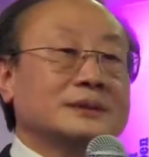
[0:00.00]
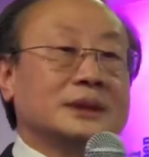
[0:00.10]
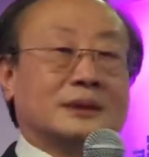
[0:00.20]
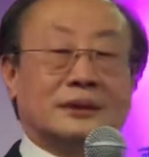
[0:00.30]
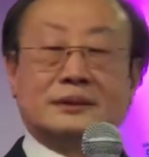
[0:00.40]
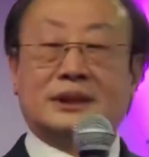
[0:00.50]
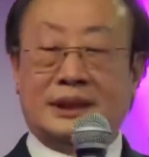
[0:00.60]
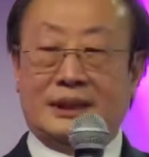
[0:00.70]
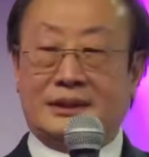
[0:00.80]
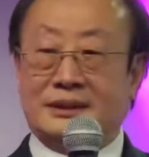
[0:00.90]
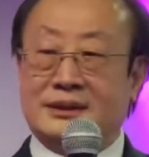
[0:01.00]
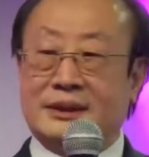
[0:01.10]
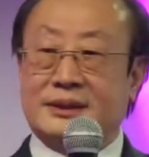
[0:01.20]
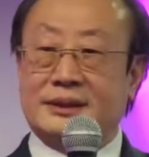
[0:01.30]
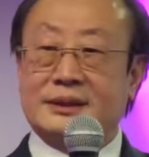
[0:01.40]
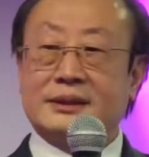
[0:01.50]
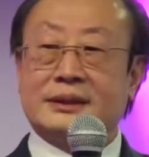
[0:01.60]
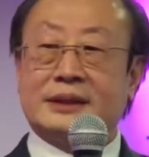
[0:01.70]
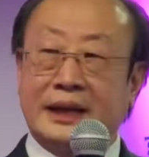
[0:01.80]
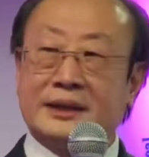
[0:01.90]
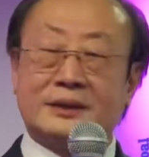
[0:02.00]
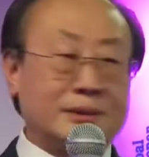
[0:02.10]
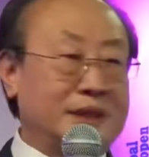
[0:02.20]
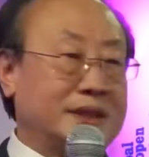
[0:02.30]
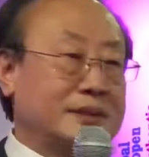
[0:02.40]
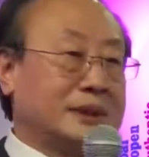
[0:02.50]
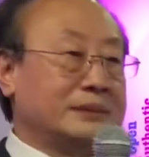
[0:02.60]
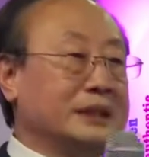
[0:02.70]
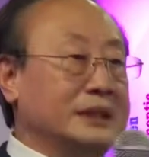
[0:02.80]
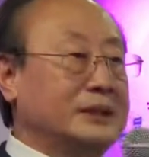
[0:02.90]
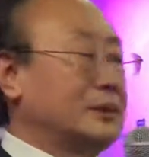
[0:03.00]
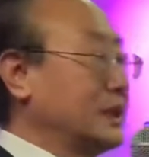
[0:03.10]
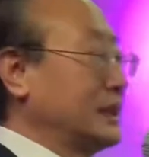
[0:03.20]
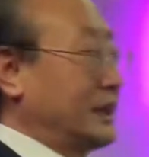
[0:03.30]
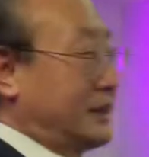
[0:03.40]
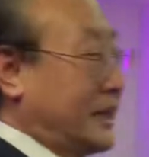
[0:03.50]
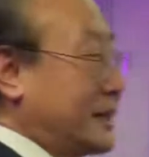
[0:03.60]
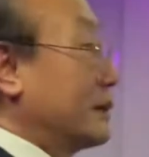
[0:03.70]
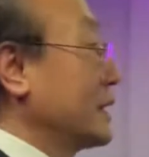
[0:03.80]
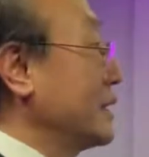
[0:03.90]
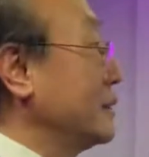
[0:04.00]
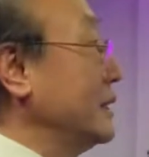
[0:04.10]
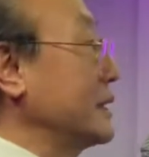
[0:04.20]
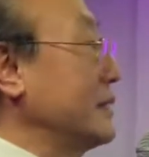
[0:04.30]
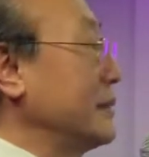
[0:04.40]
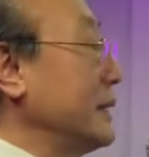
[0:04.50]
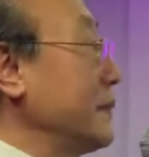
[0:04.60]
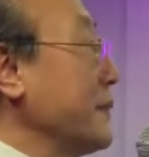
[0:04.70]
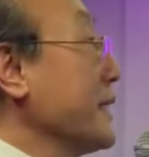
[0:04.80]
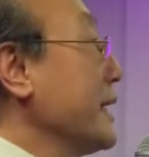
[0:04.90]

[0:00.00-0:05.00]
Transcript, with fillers: We're all together in this. That's the reason why we need to work together. That's our situation, right?